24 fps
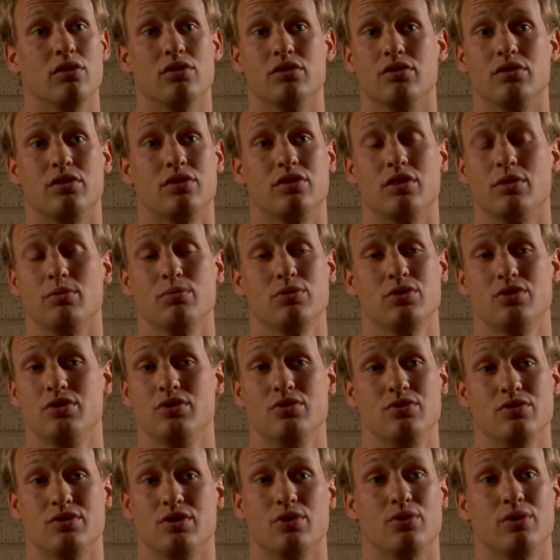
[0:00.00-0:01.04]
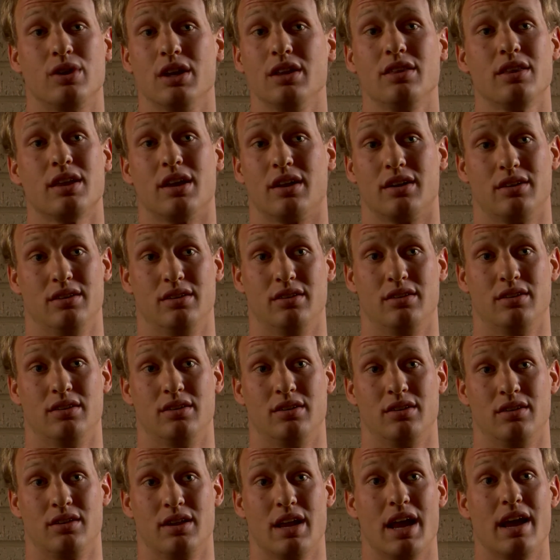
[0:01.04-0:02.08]
Some students don't get that,
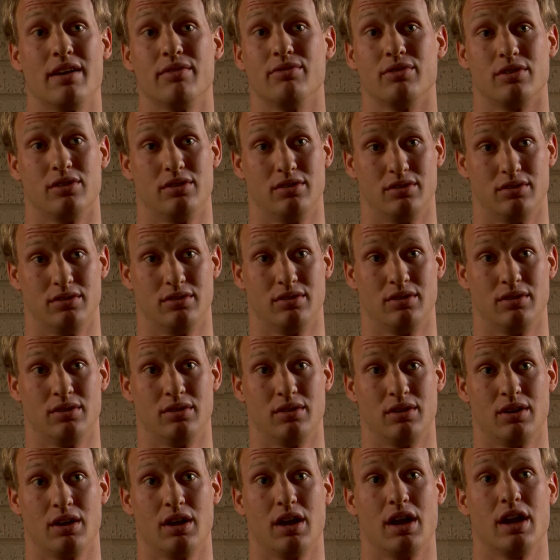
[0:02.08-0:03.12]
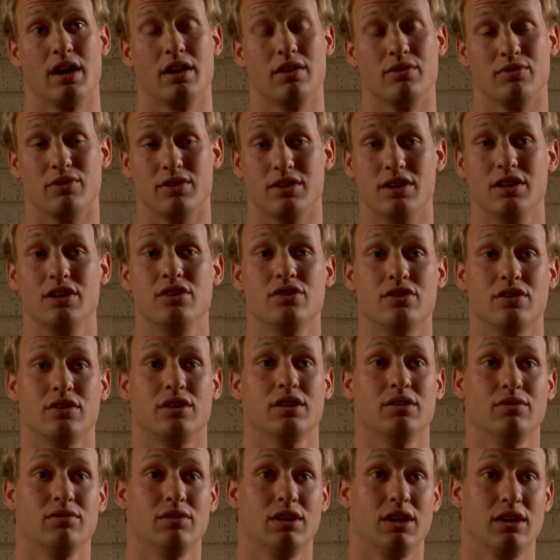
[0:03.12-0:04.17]
ever. And if a teacher
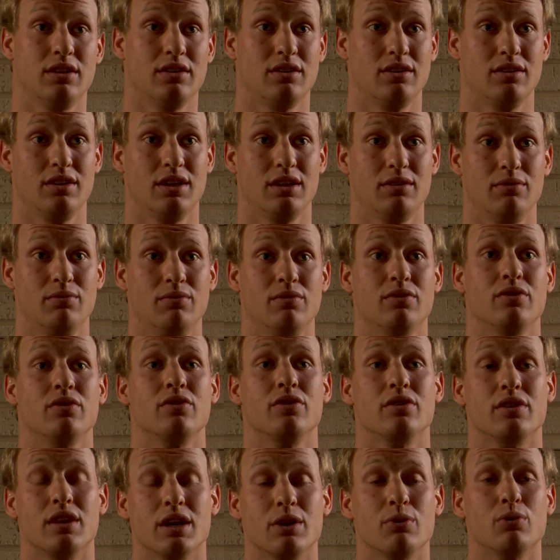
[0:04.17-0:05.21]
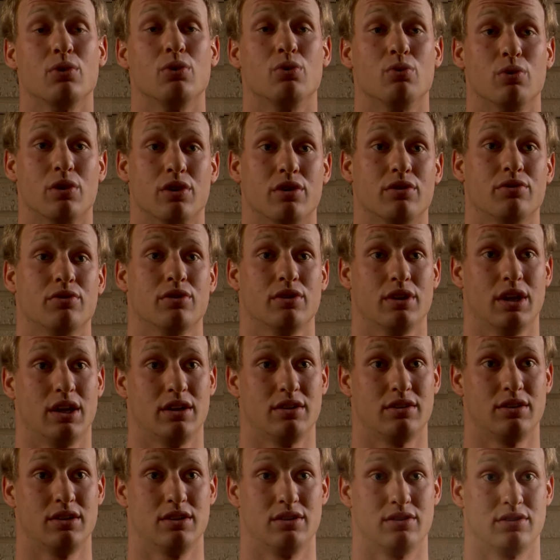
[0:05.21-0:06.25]
gives that to them, they will work for
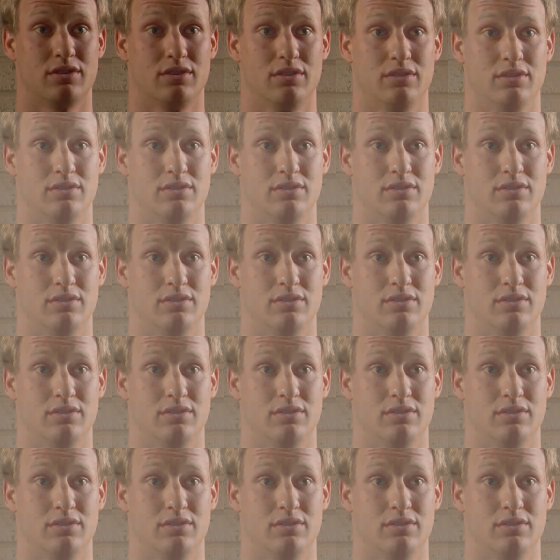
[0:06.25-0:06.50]
that teacher.